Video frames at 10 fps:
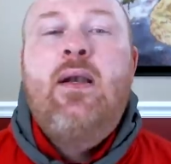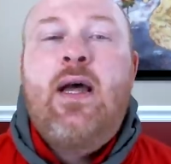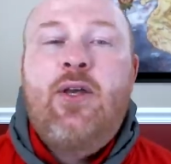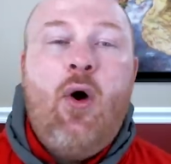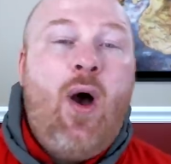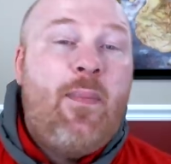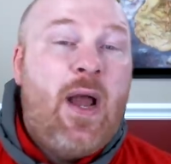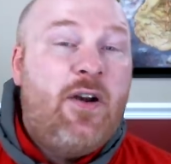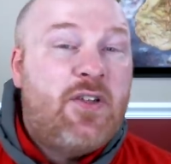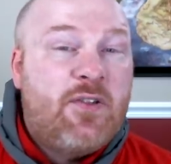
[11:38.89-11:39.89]
Now, Johann
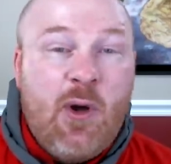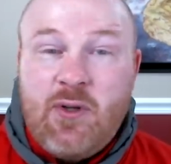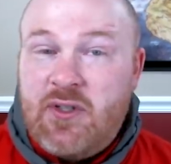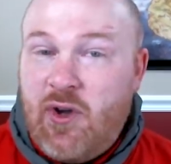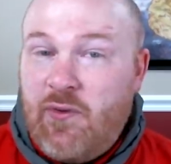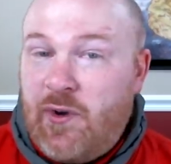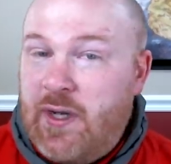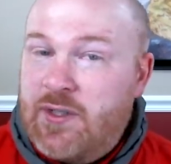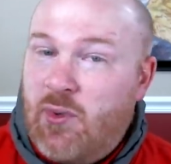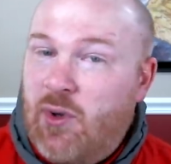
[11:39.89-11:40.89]
Myers is most known for
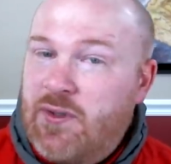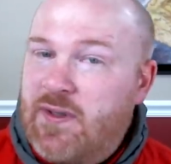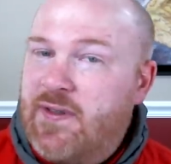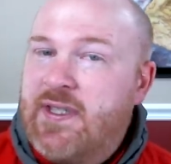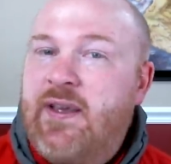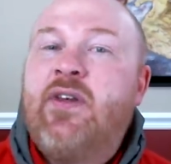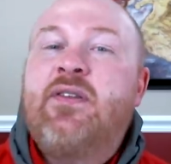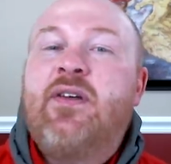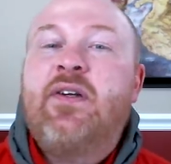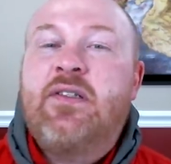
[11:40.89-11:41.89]
his roles in the TV
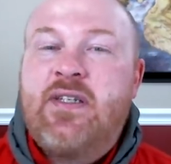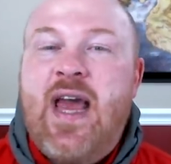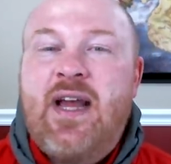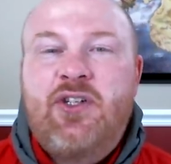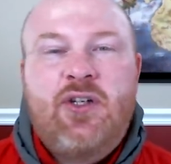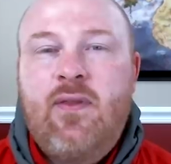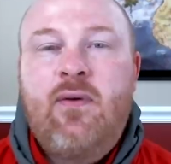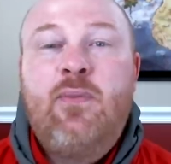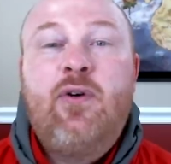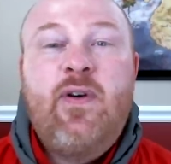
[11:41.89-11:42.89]
series Snatch, the
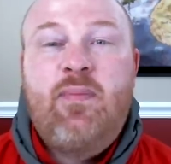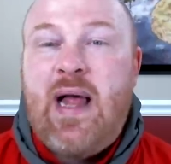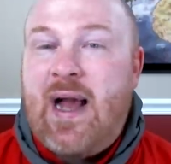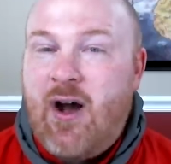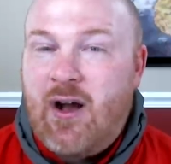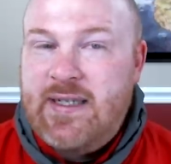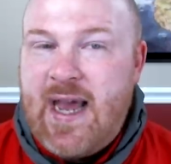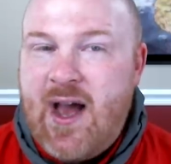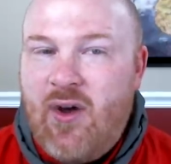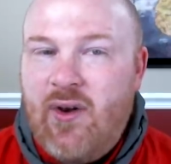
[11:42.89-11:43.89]
movie Black Hawk
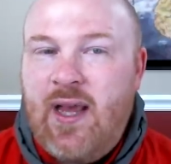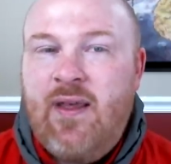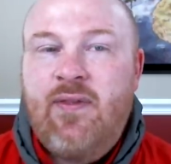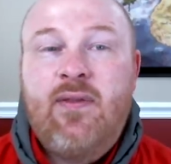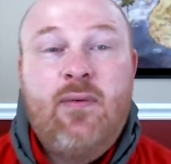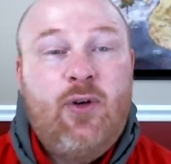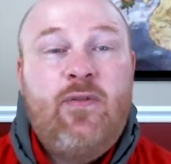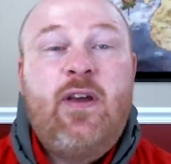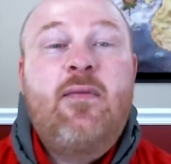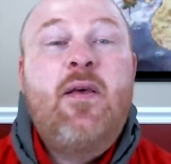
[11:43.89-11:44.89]
Down, and the
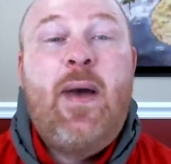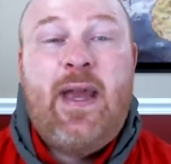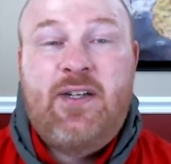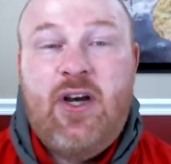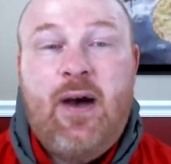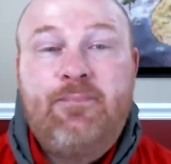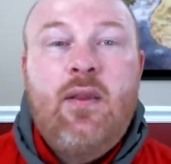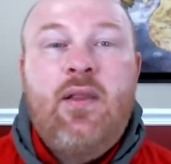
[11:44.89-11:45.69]
movie The Bank Job.